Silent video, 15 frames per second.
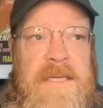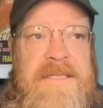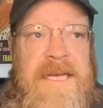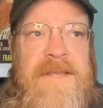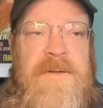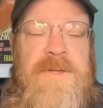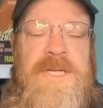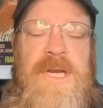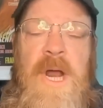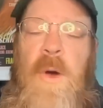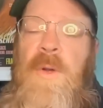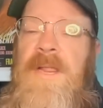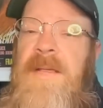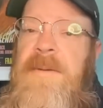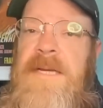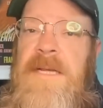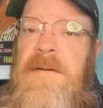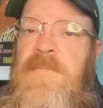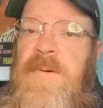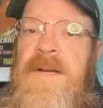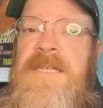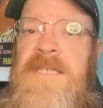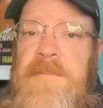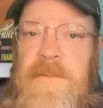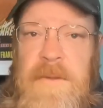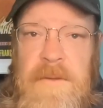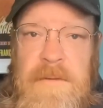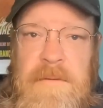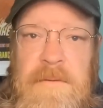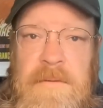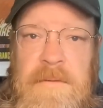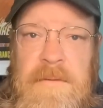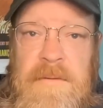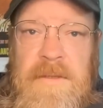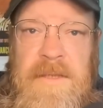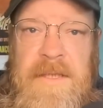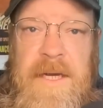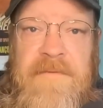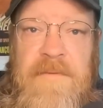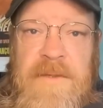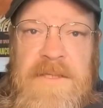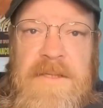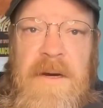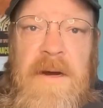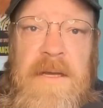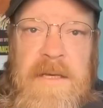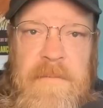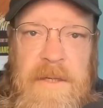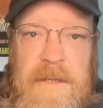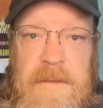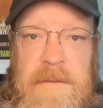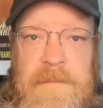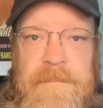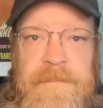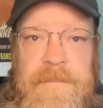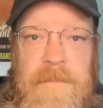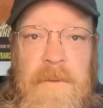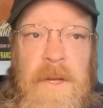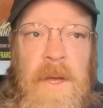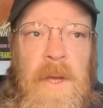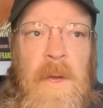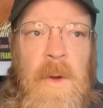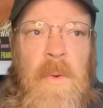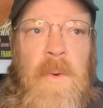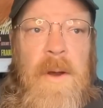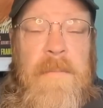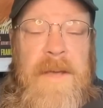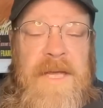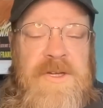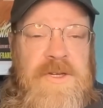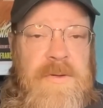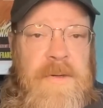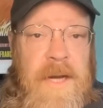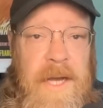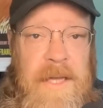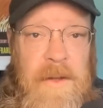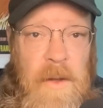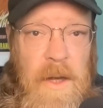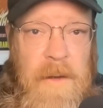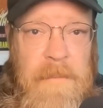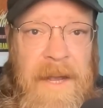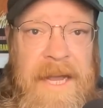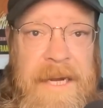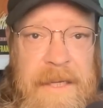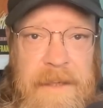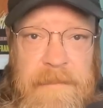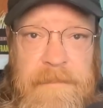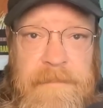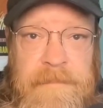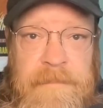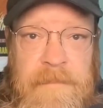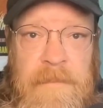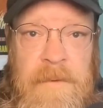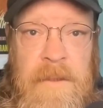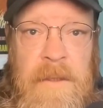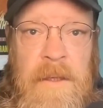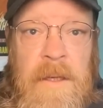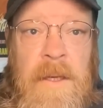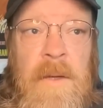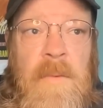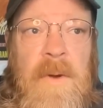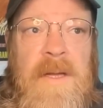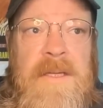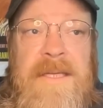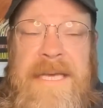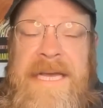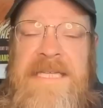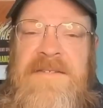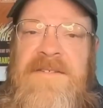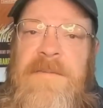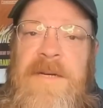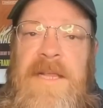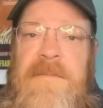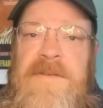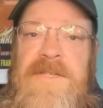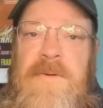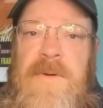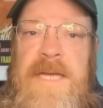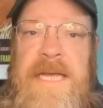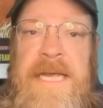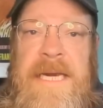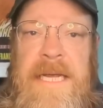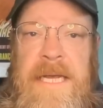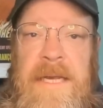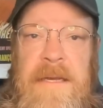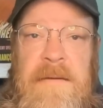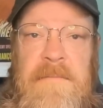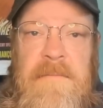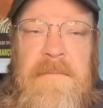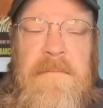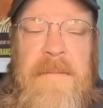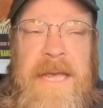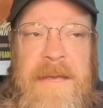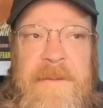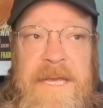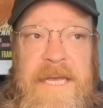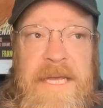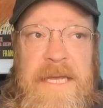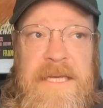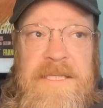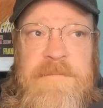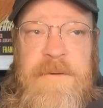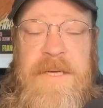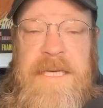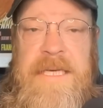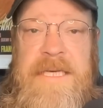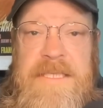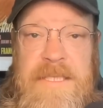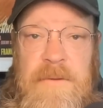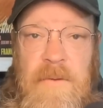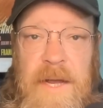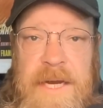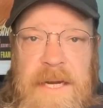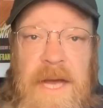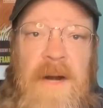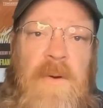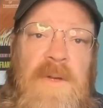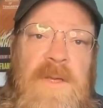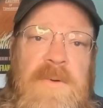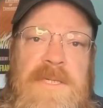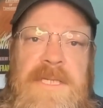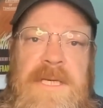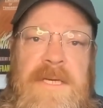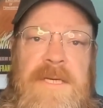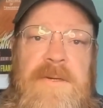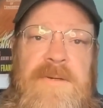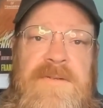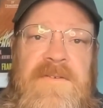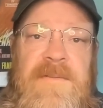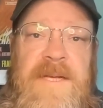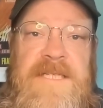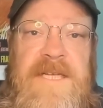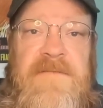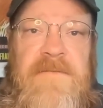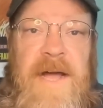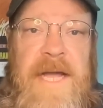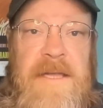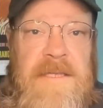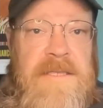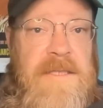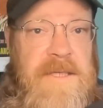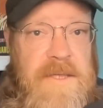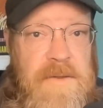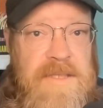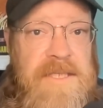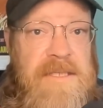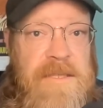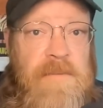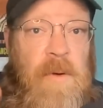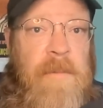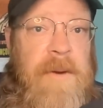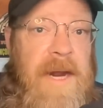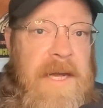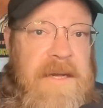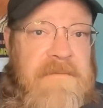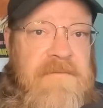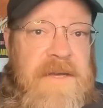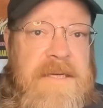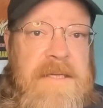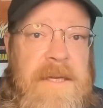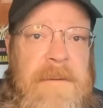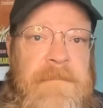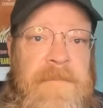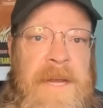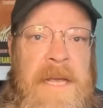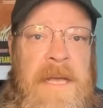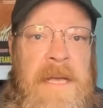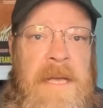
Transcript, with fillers: is that there's no limiting principle to the government's argument. What makes you not law-abiding? Well, in the case of somebody like Mr. Rahimi, maybe it's pretty easy, right? Not only was he accused of domestic violence, accused at this point but not convicted,